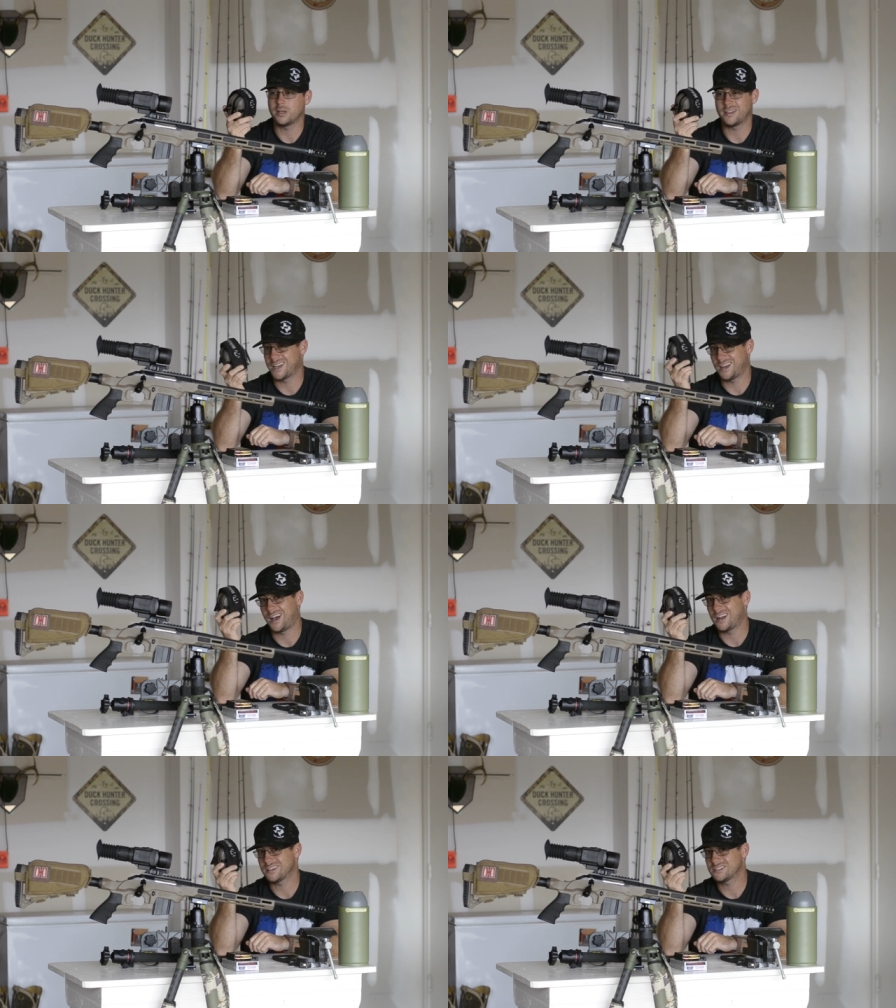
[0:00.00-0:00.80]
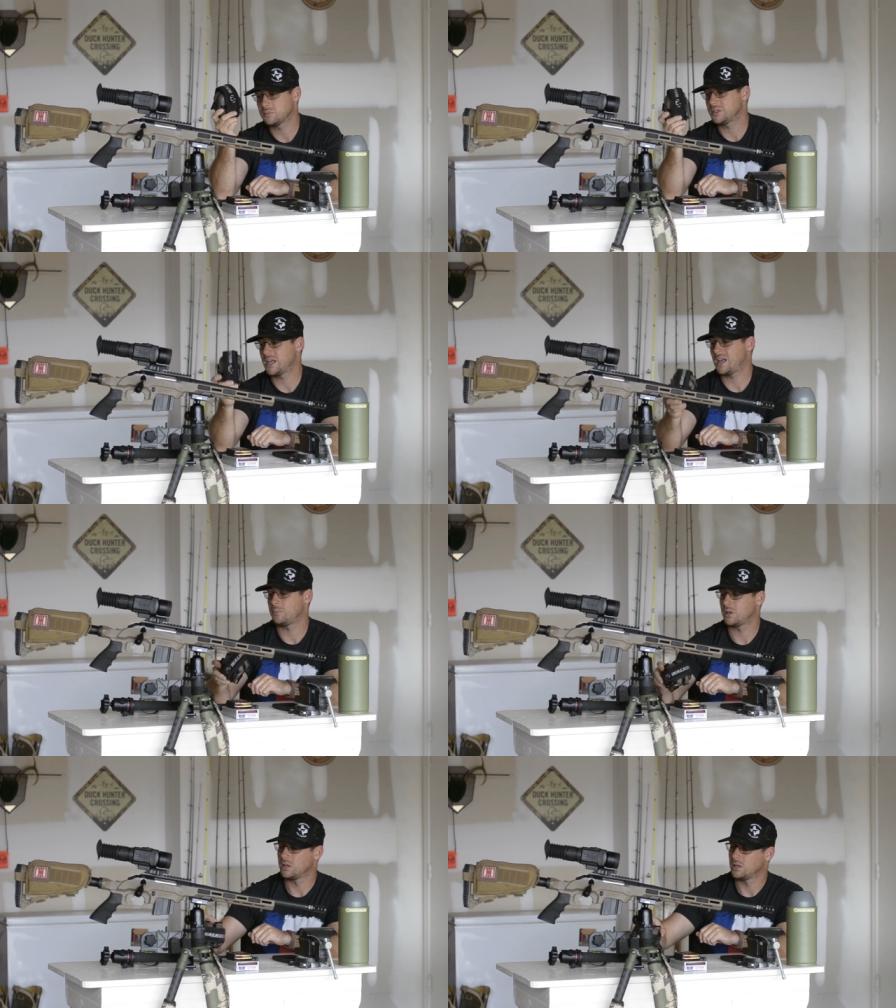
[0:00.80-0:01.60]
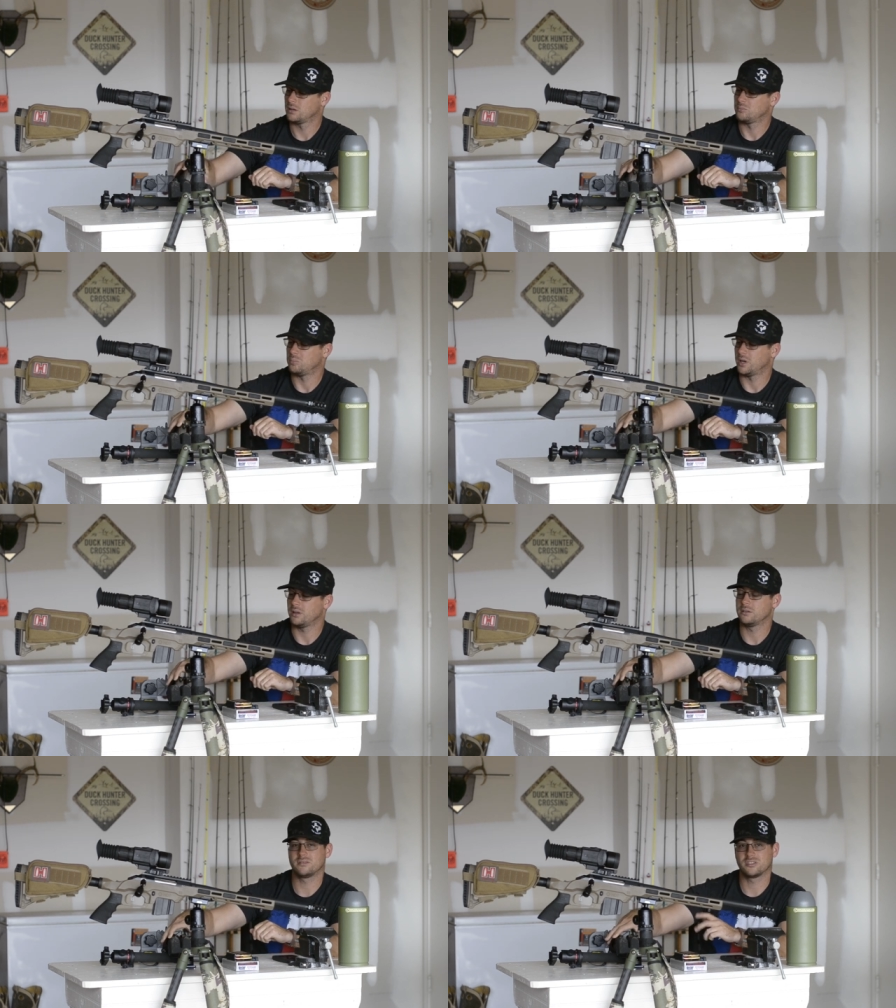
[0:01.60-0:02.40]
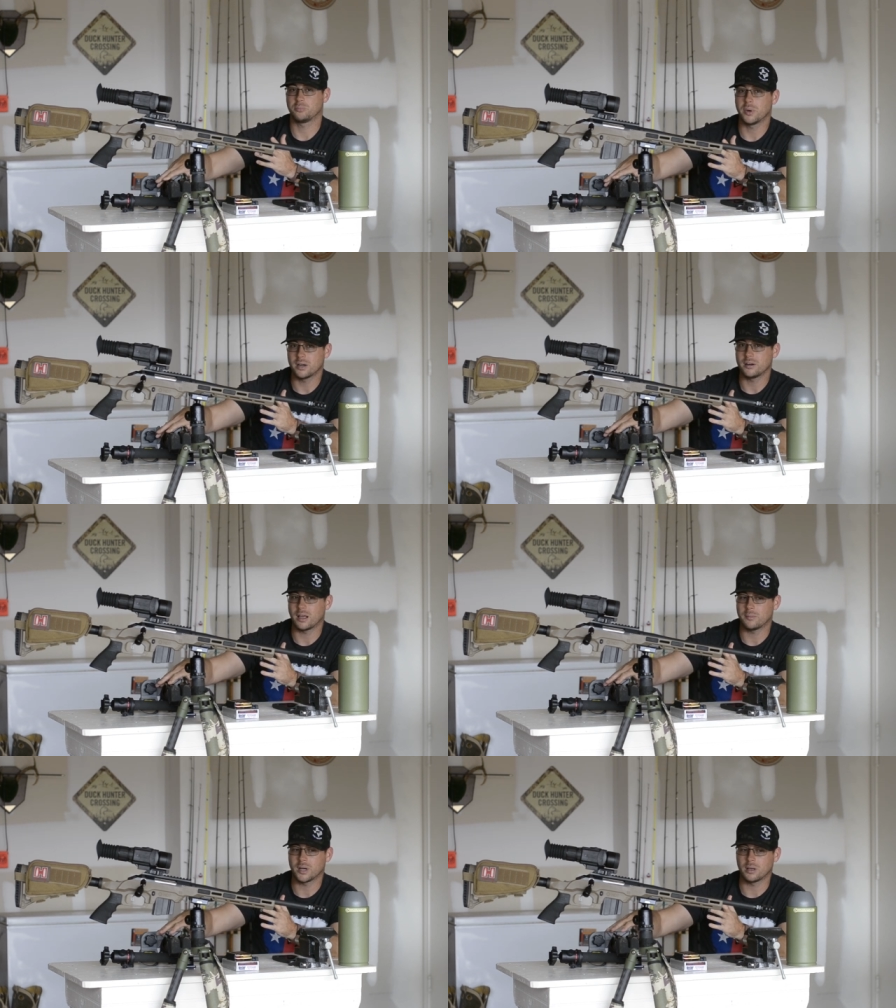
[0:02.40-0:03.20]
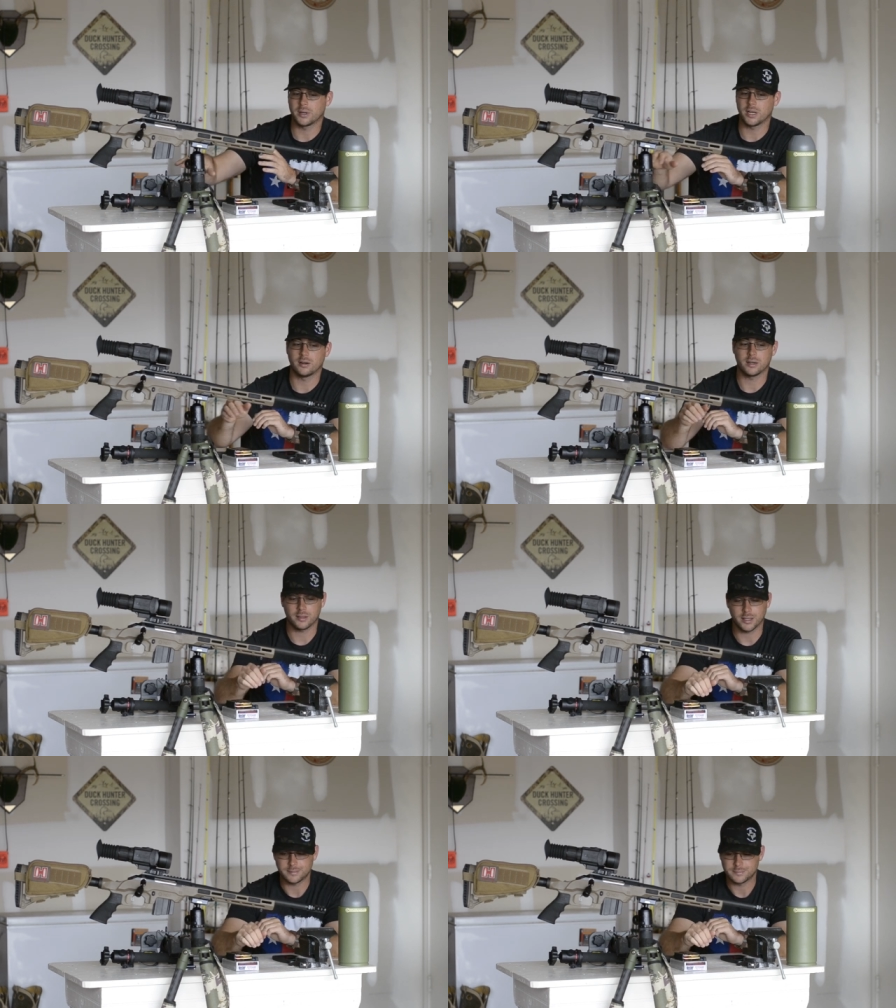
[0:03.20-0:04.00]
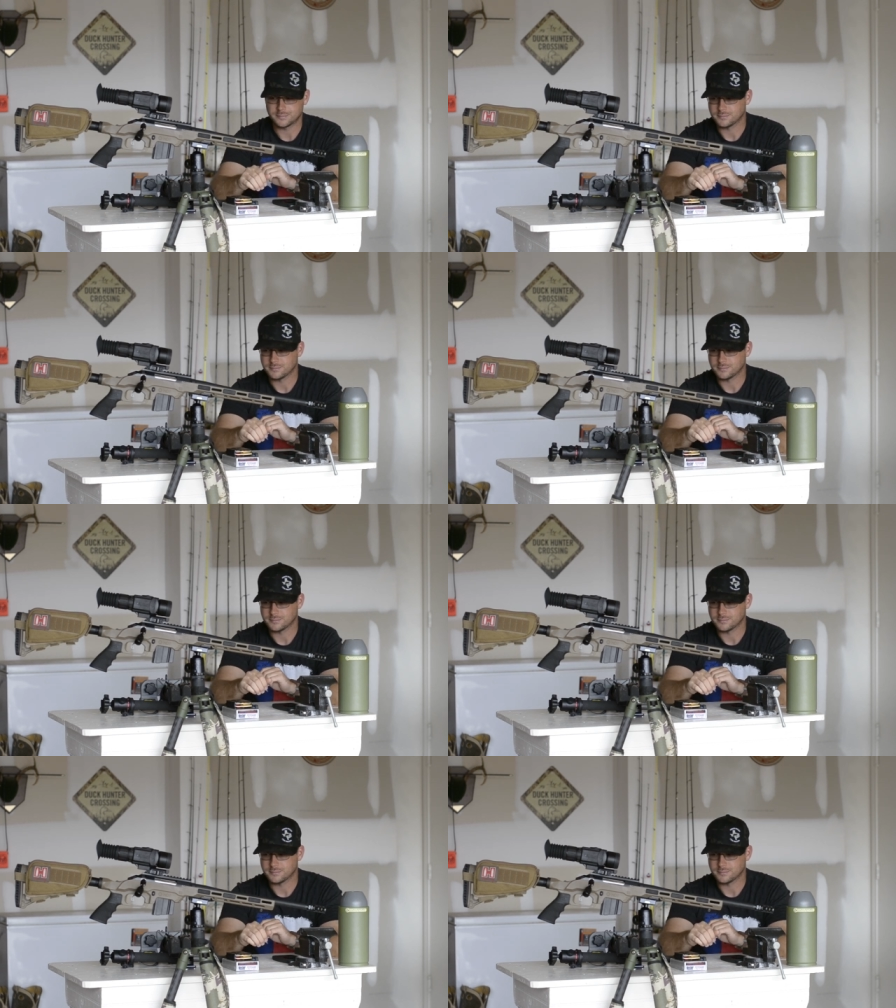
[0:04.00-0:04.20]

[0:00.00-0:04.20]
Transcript: They are bulky, they get hot in the summertime, but better than not being able to hear